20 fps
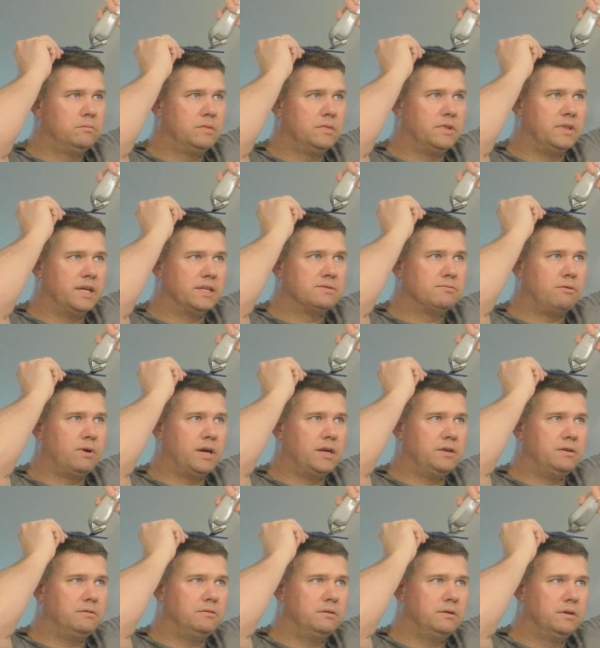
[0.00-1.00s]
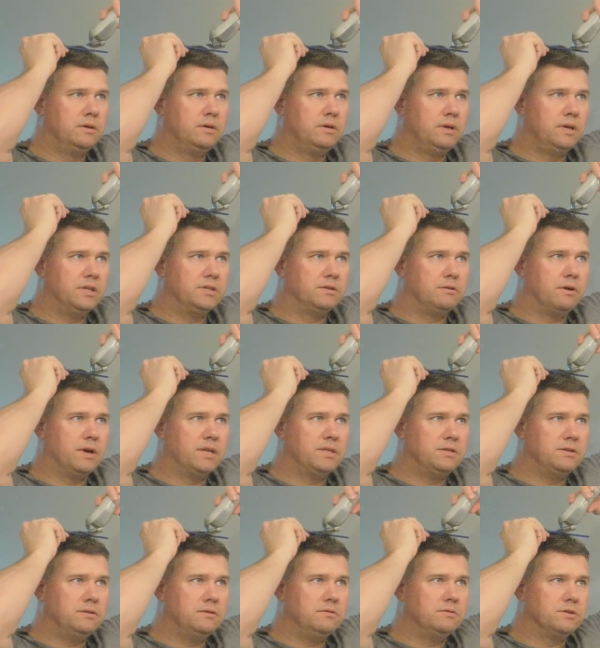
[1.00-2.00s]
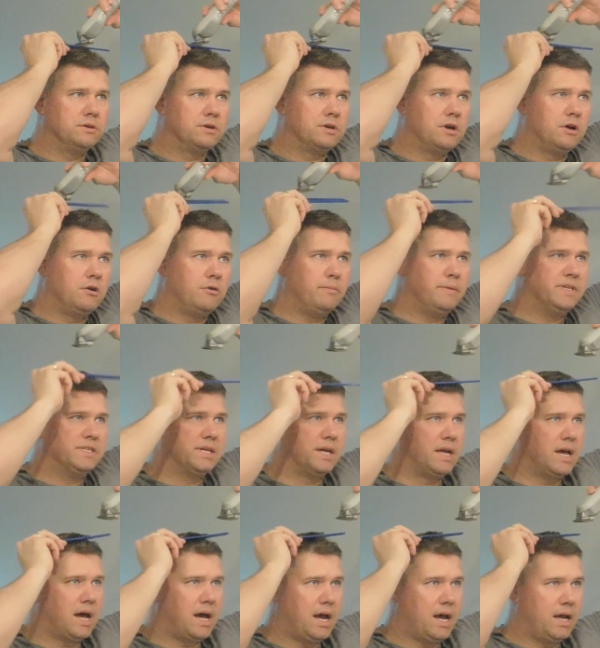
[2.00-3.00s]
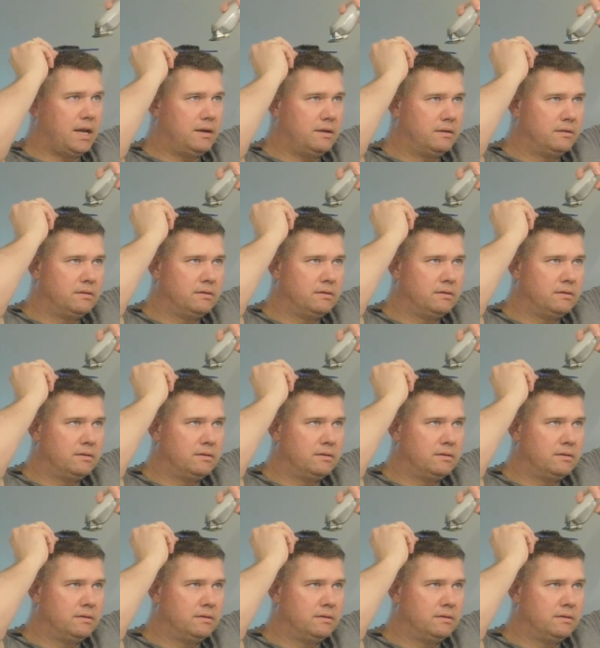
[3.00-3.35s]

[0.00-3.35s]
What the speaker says: And that's why it's great to use your comb as a guide.